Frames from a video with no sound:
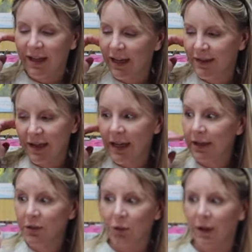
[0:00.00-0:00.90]
Kids can
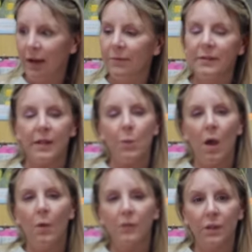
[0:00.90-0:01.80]
get as creative as they
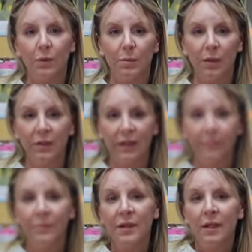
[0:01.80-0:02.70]
want with it with building.